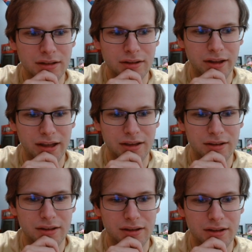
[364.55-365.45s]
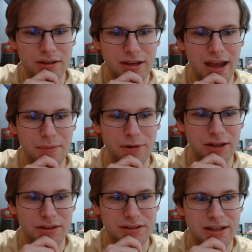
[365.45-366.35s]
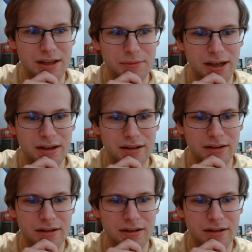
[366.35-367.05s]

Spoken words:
like, you can't break this stalemate,